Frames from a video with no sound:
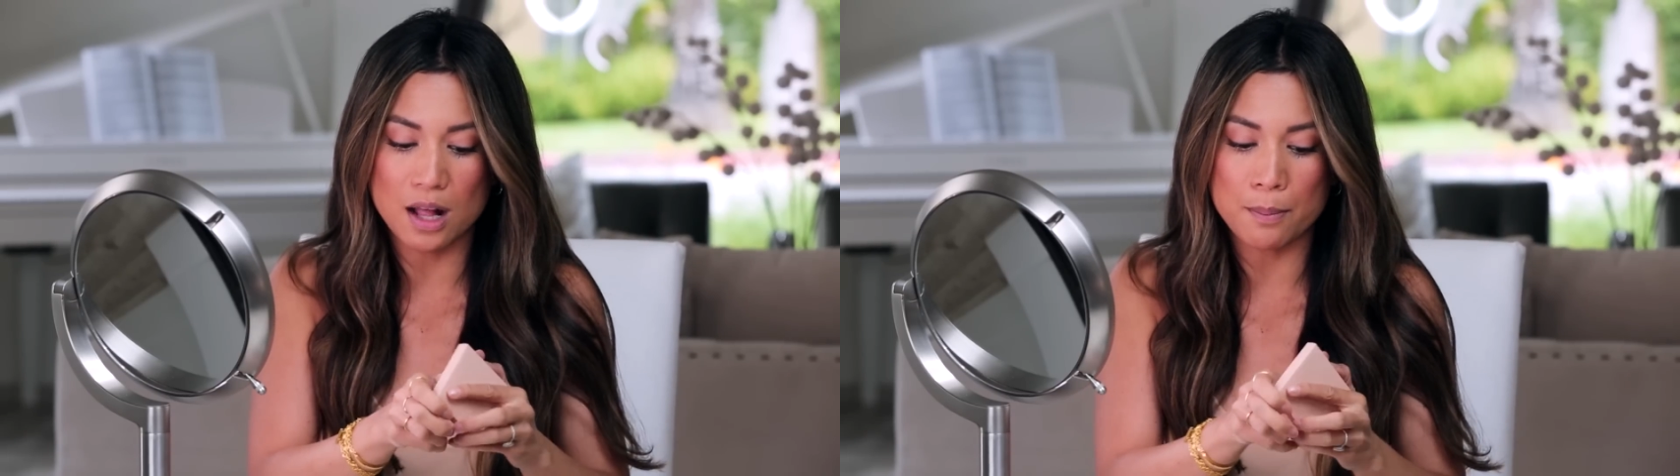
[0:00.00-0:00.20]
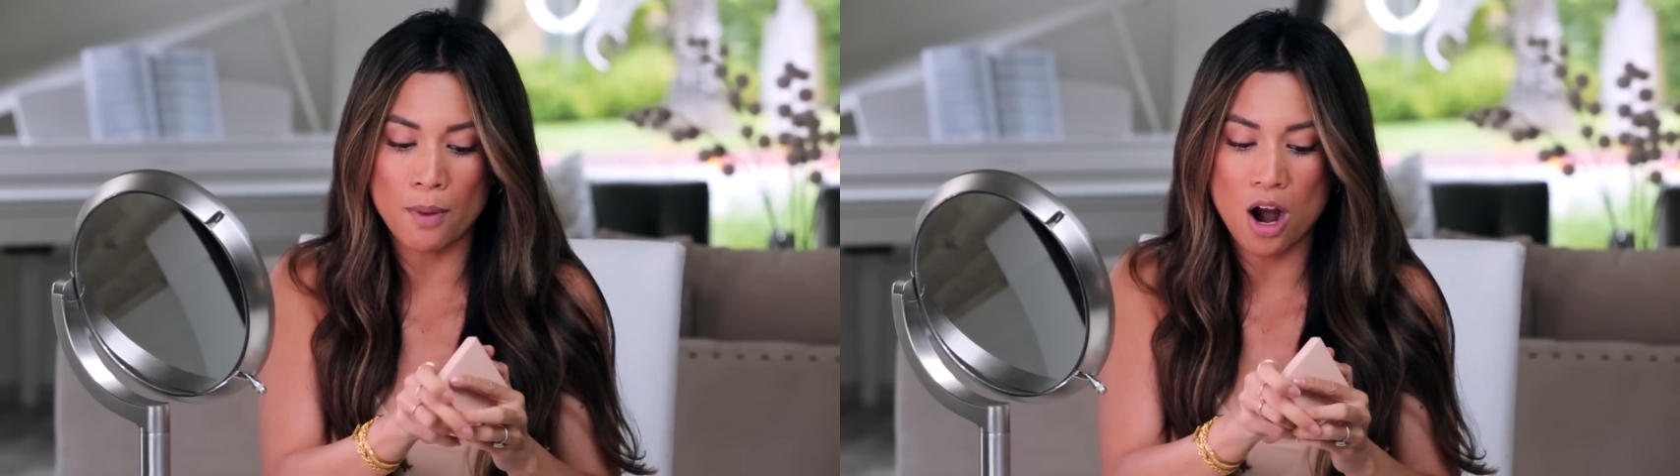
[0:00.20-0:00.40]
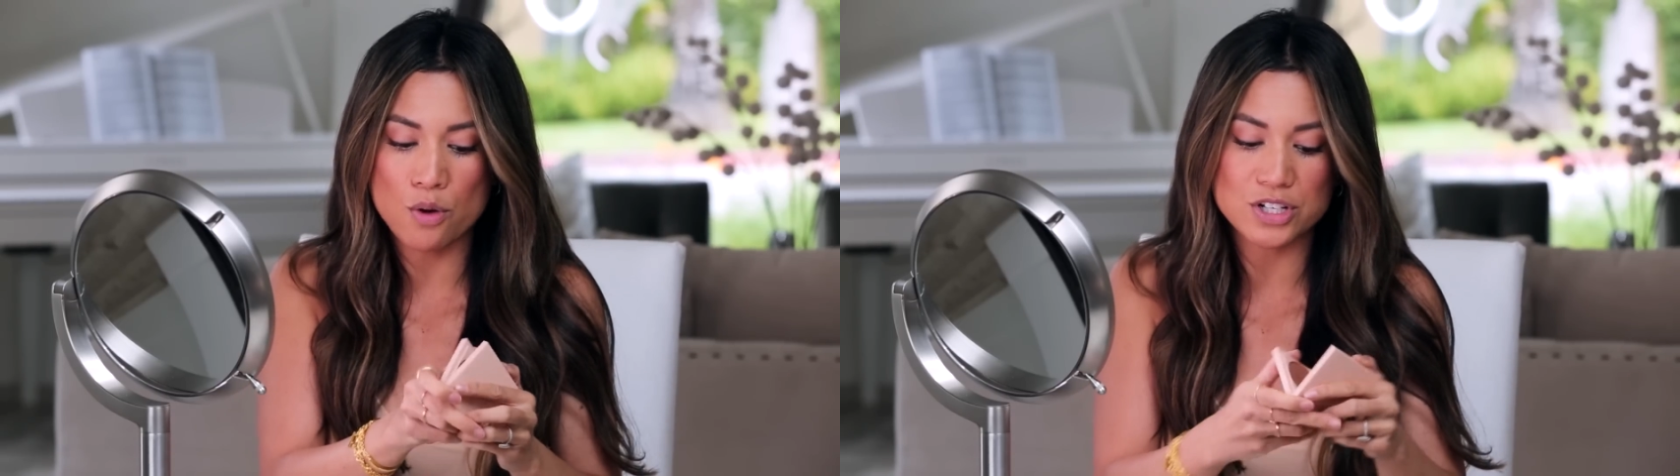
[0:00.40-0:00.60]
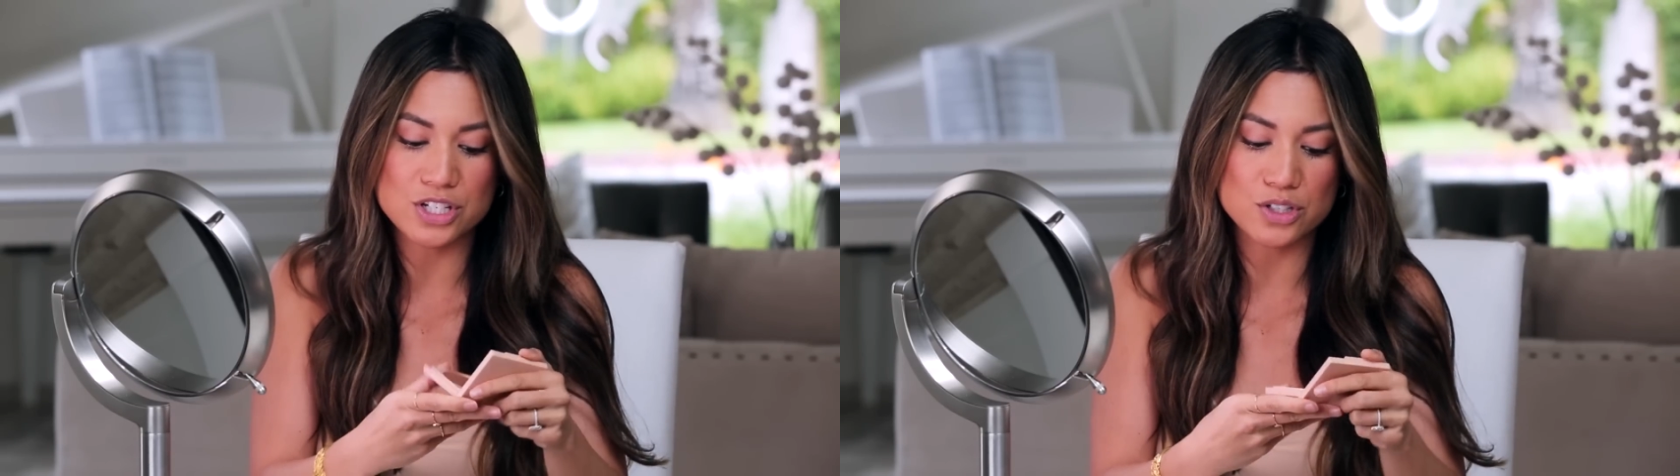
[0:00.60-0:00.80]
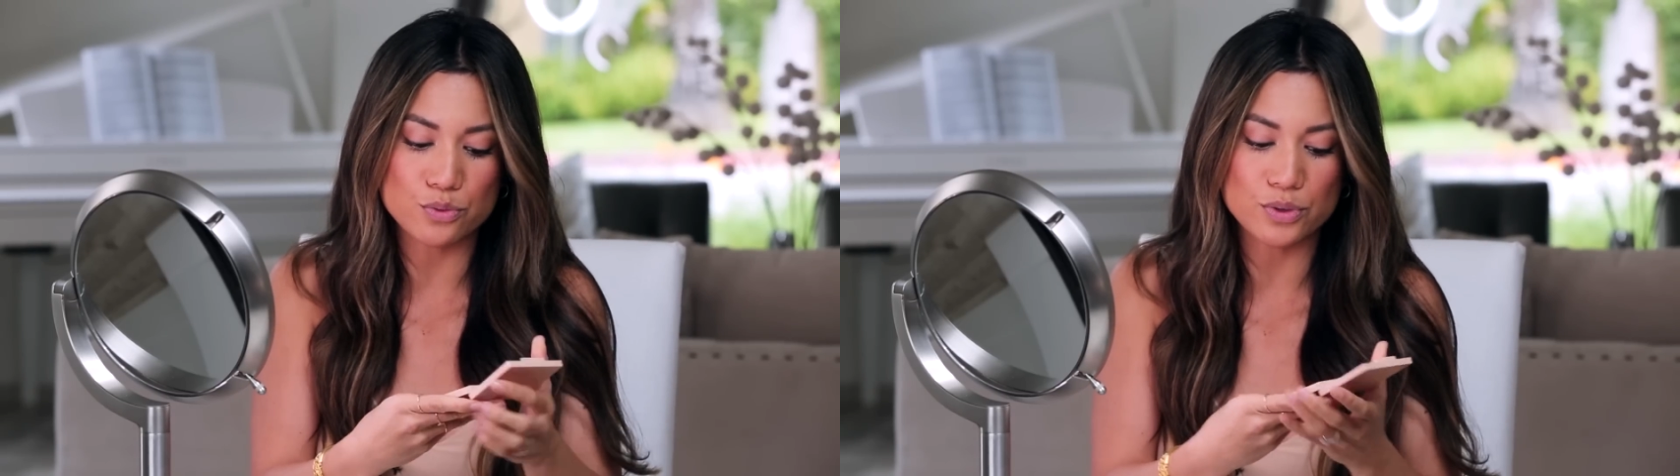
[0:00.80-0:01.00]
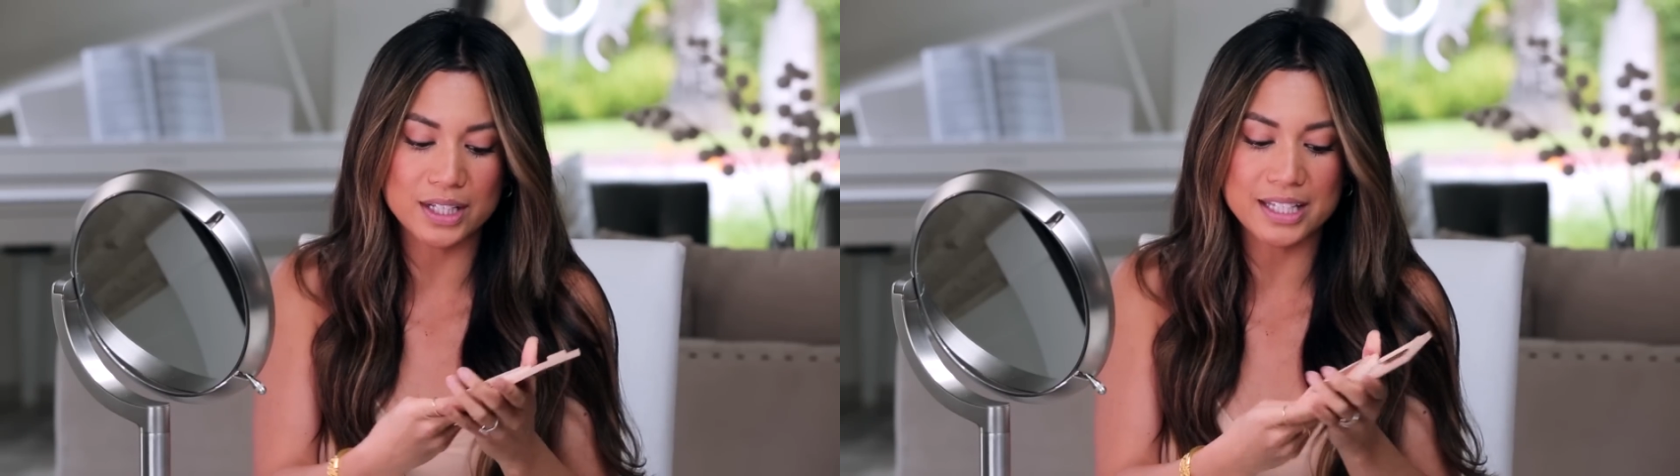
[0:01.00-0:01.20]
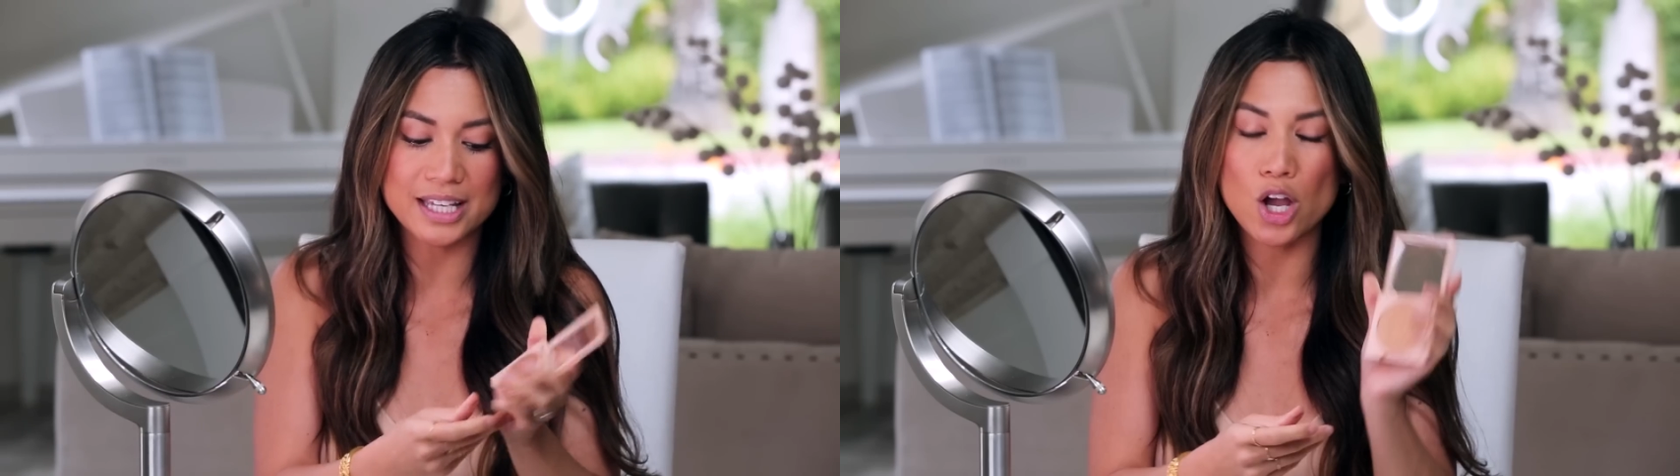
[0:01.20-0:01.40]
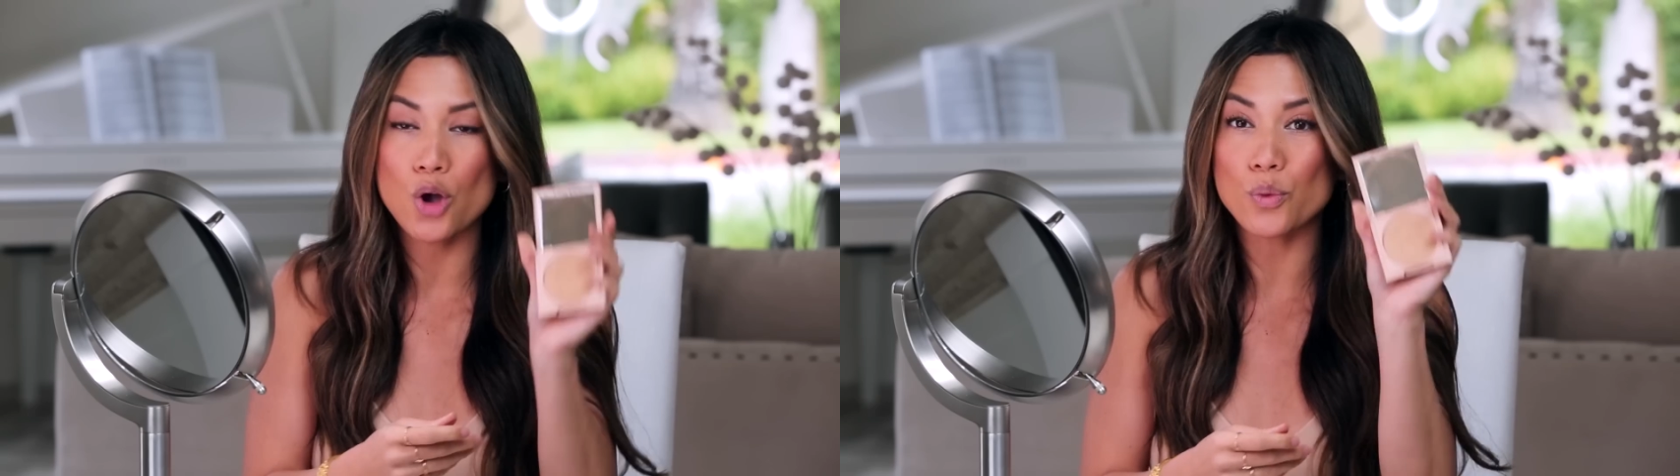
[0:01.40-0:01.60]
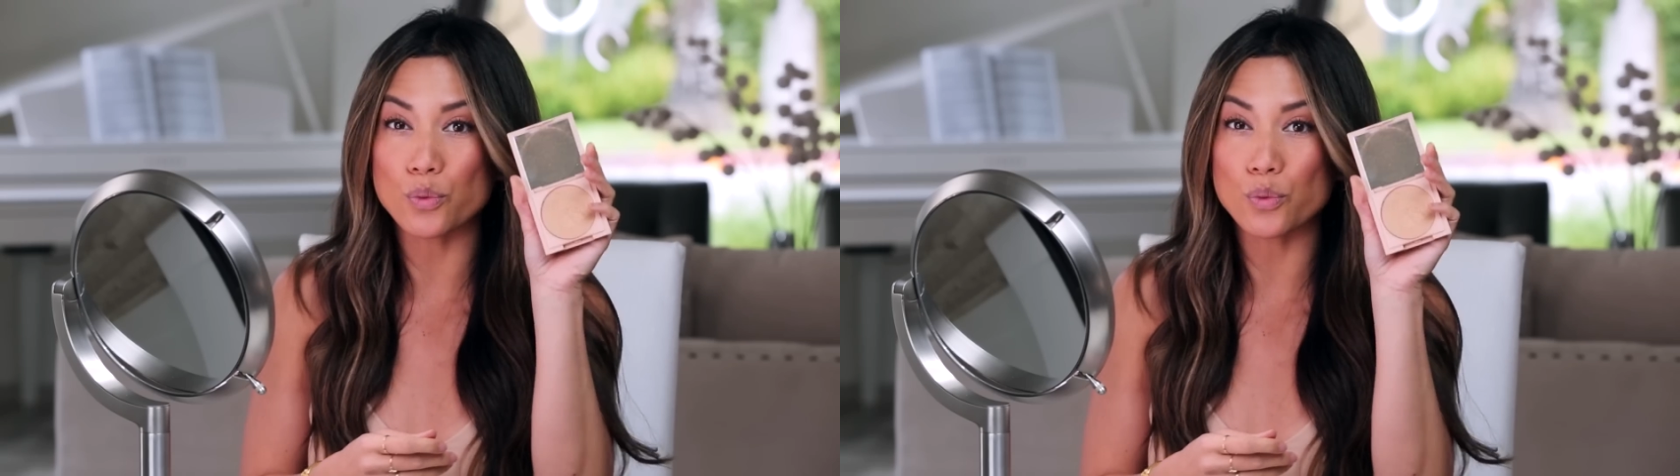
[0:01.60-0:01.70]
Del Mar, which is a really,